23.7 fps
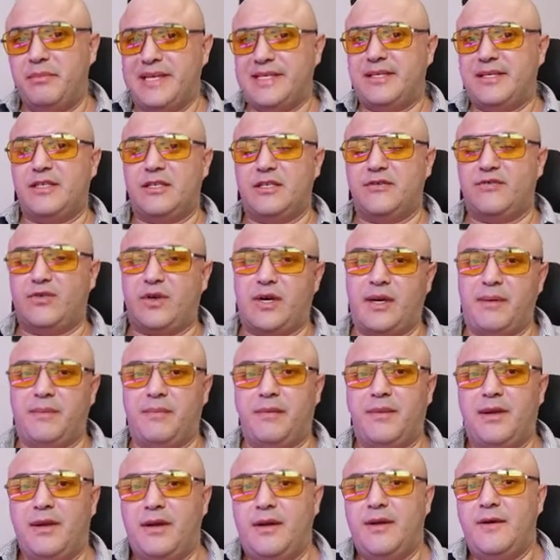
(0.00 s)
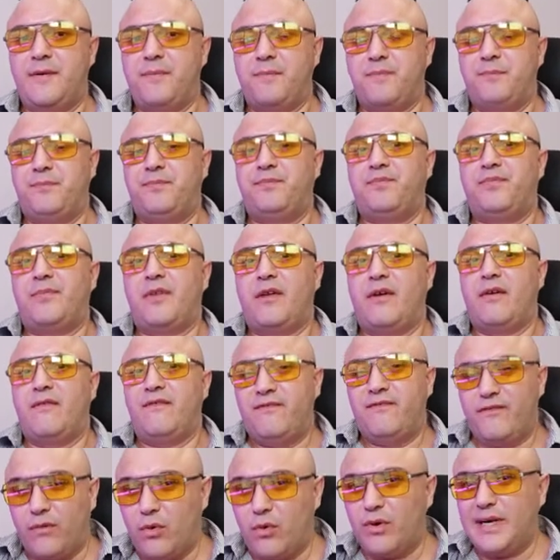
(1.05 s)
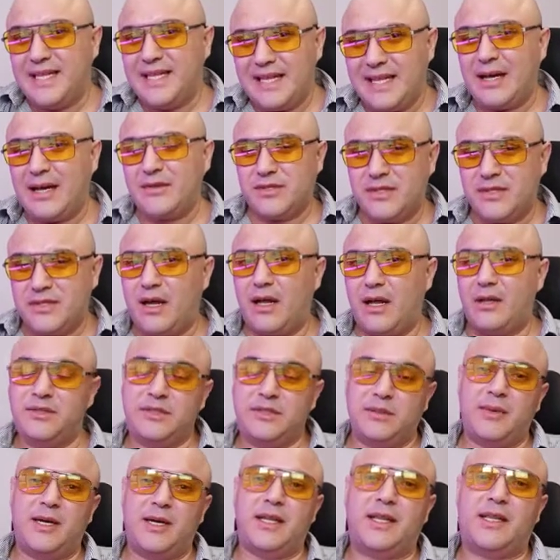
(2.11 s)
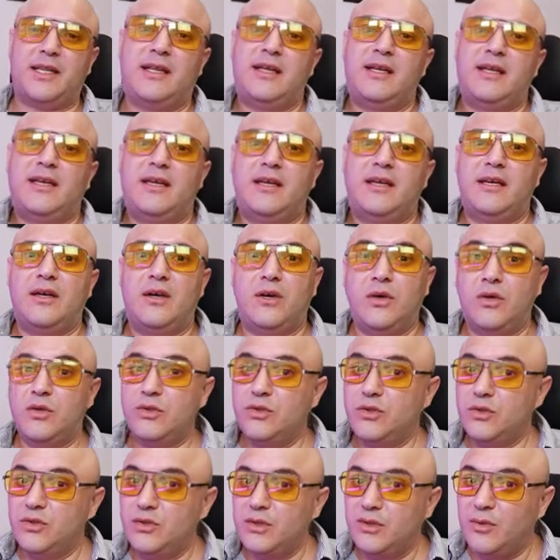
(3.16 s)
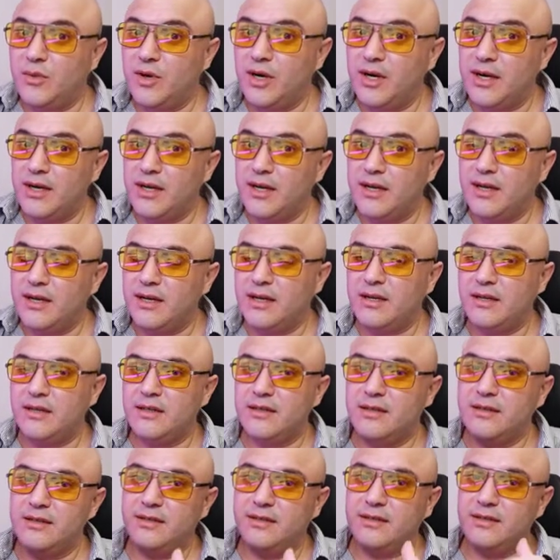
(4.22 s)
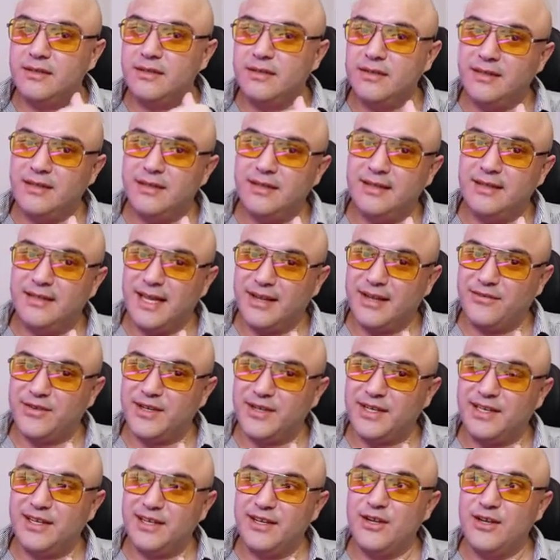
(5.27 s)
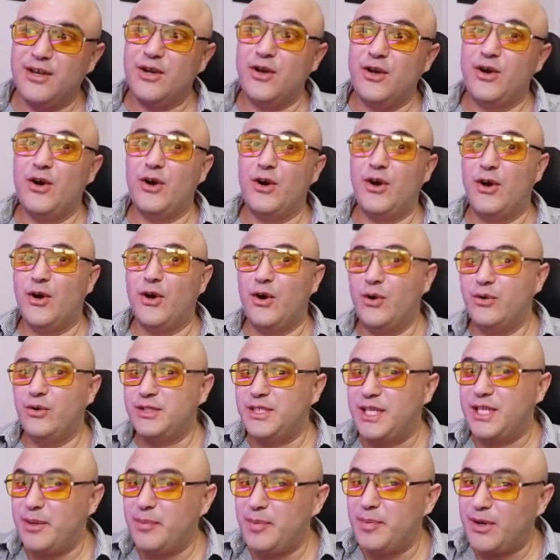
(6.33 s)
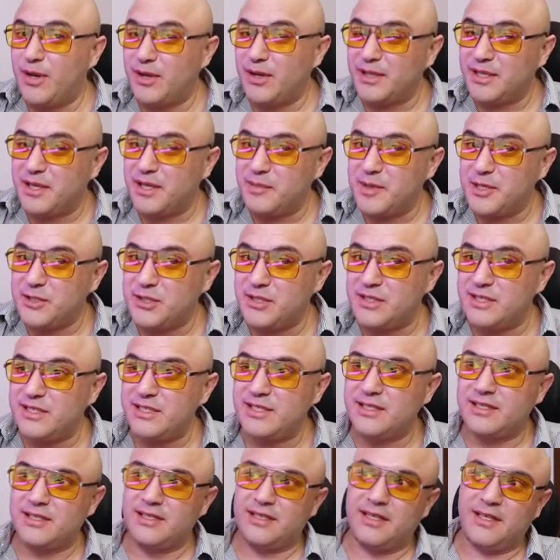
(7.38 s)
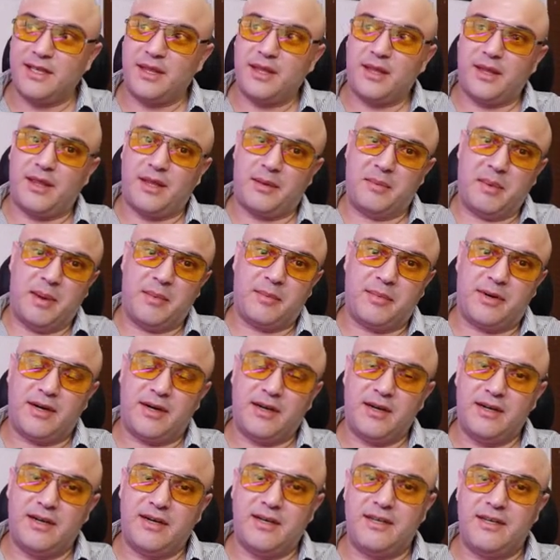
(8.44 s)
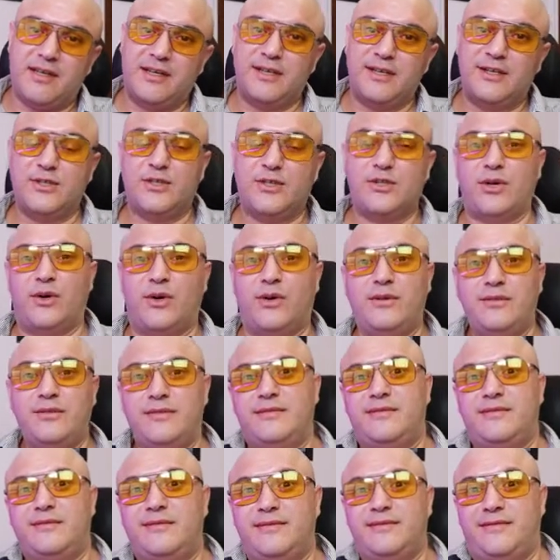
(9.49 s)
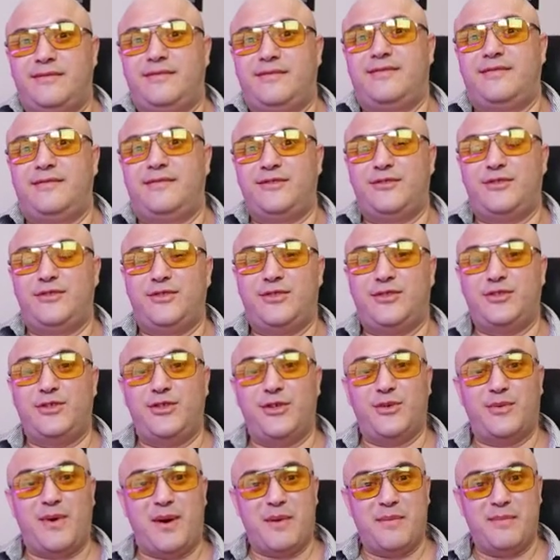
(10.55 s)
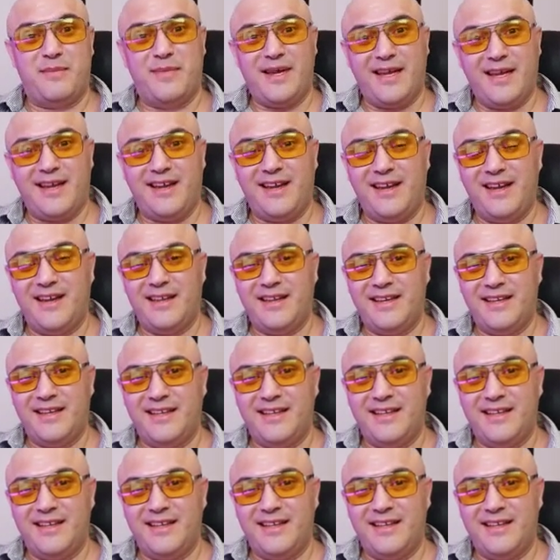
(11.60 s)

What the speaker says: business for him. $40,000 a month. Who's doing the work? David. Who's keeping all the commissions? The member. So, do you want me